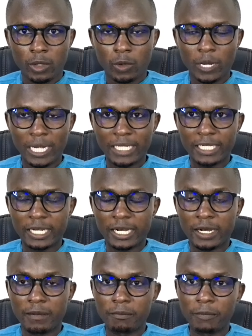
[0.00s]

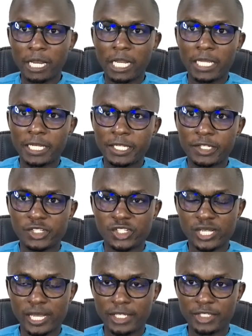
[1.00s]
Welcome,
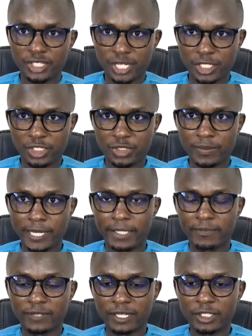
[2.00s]
ladies and gentlemen.
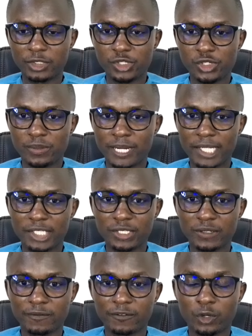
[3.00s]
Thank you so much
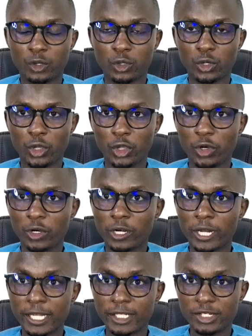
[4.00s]
for your
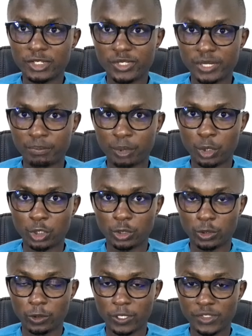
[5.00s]
great support
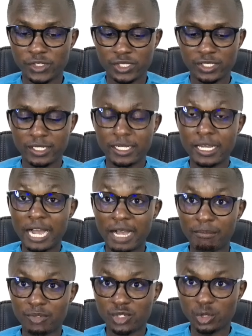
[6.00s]
always.
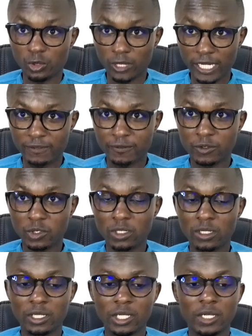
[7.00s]
I'm so grateful
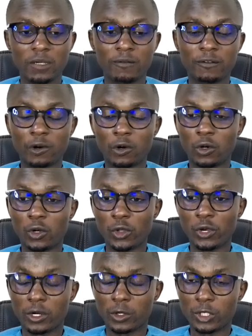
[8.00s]
for
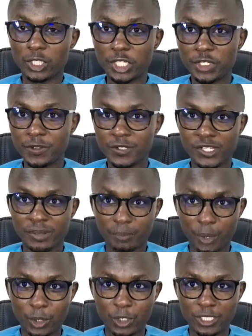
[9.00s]
your continued
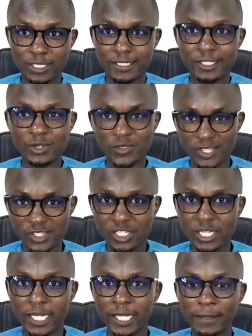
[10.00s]
support to this
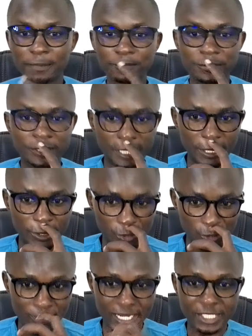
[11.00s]
channel. Thank you
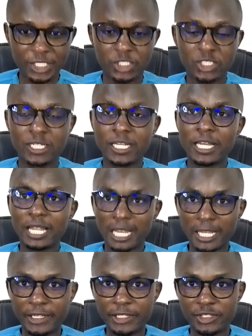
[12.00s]
so much,
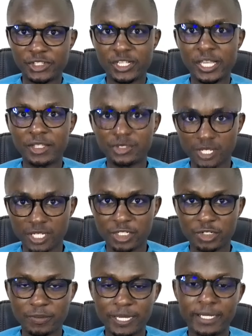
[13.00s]
ladies and
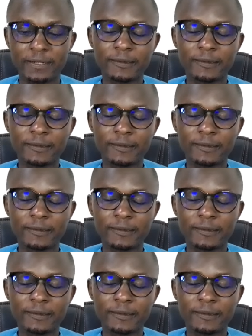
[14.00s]
gentlemen.